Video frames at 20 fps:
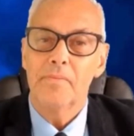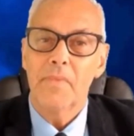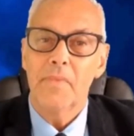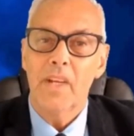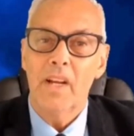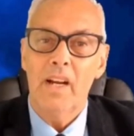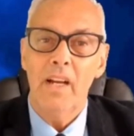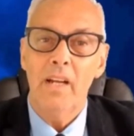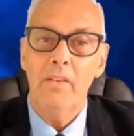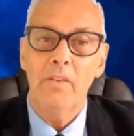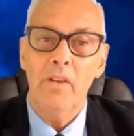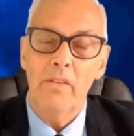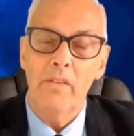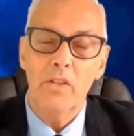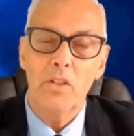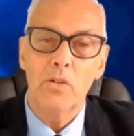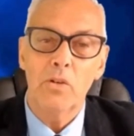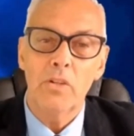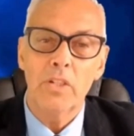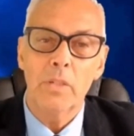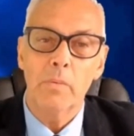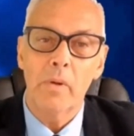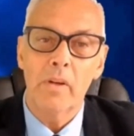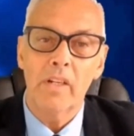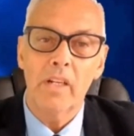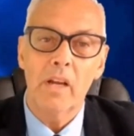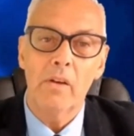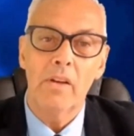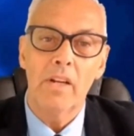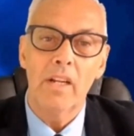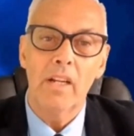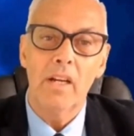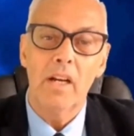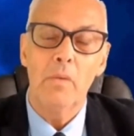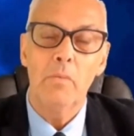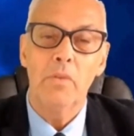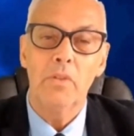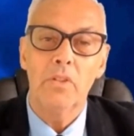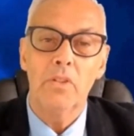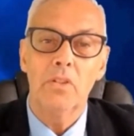I had not have a choice about going.
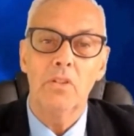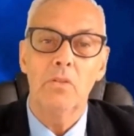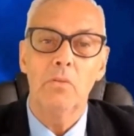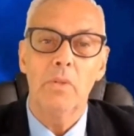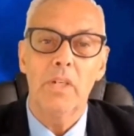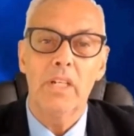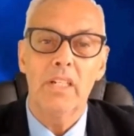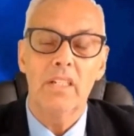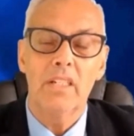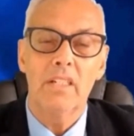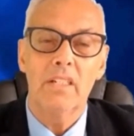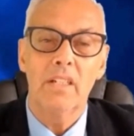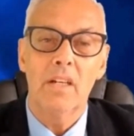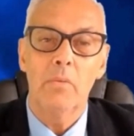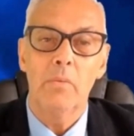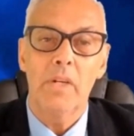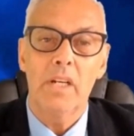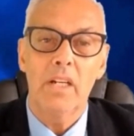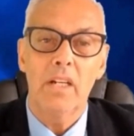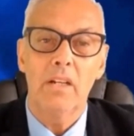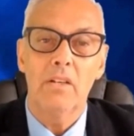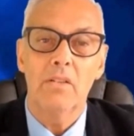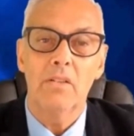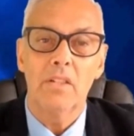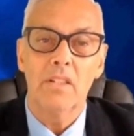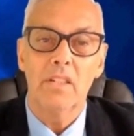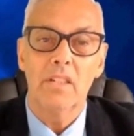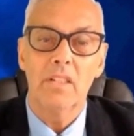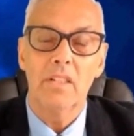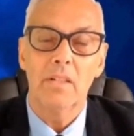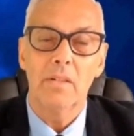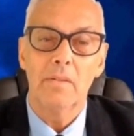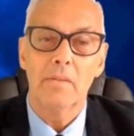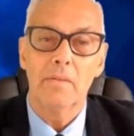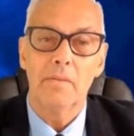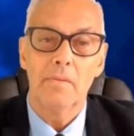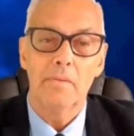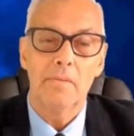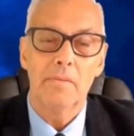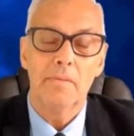I'm on 2 weeks, I'll be closed.
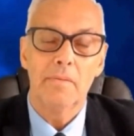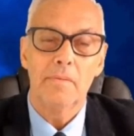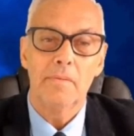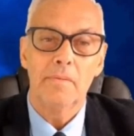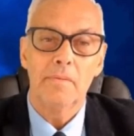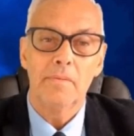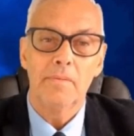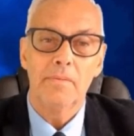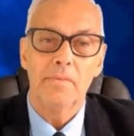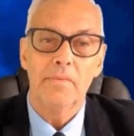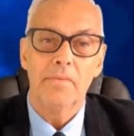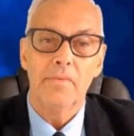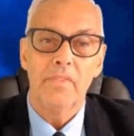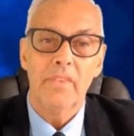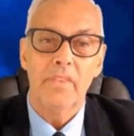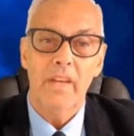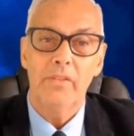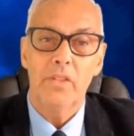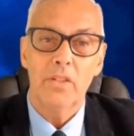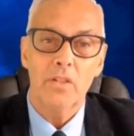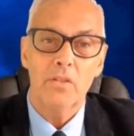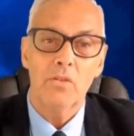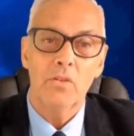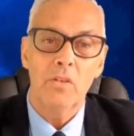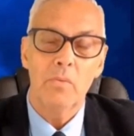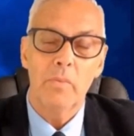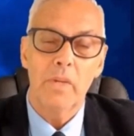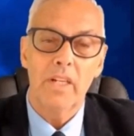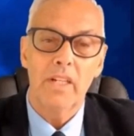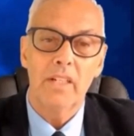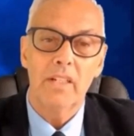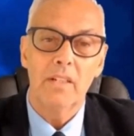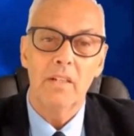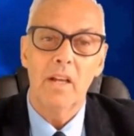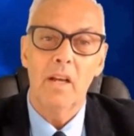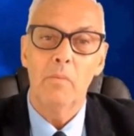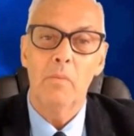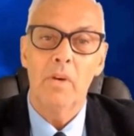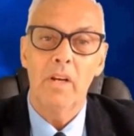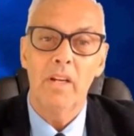They've destroyed me
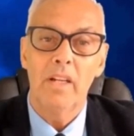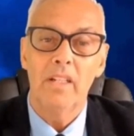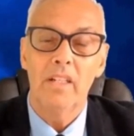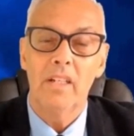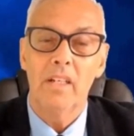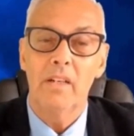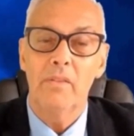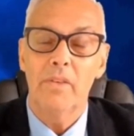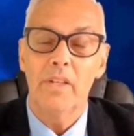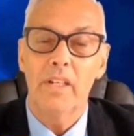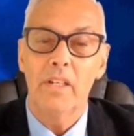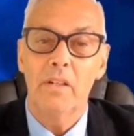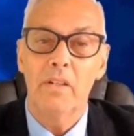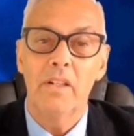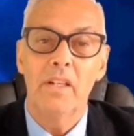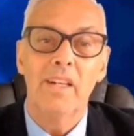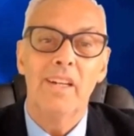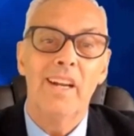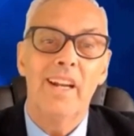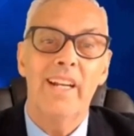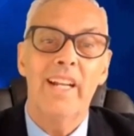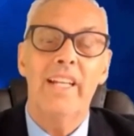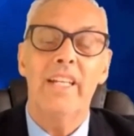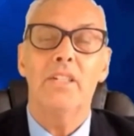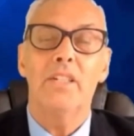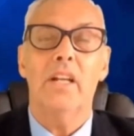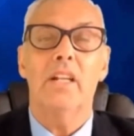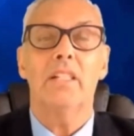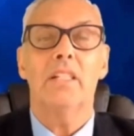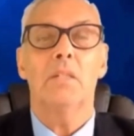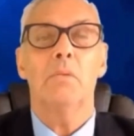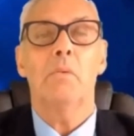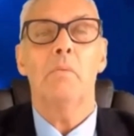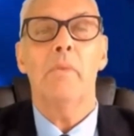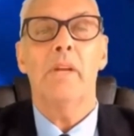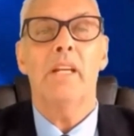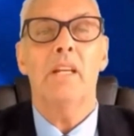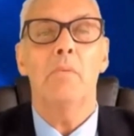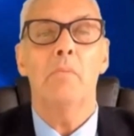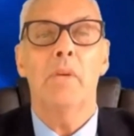and my livelihood and any chance of me
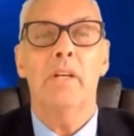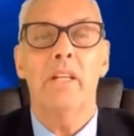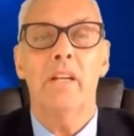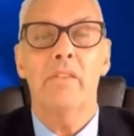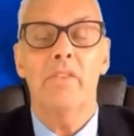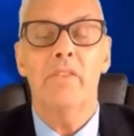making money ever